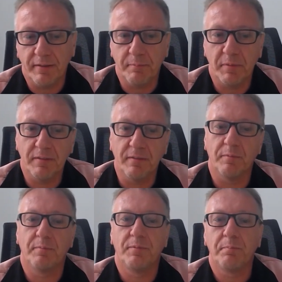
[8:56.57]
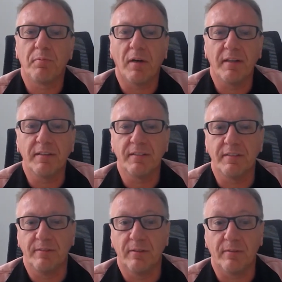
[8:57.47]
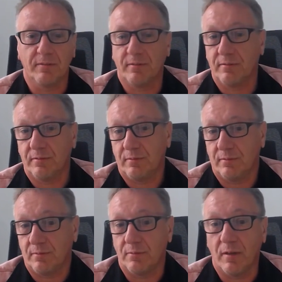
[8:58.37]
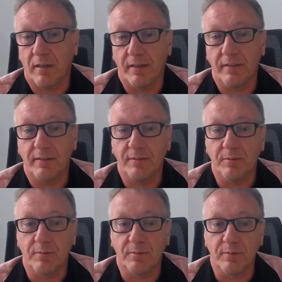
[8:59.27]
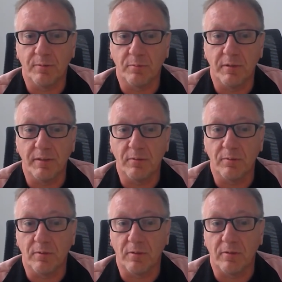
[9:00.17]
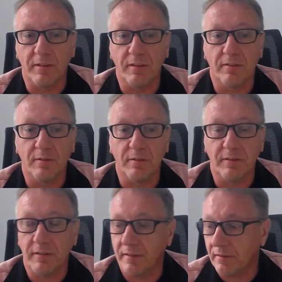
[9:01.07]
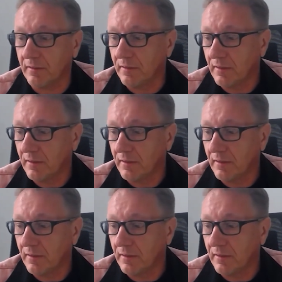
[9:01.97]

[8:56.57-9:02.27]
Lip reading: I mean, the price is not so high, and you're willing to tolerate the error.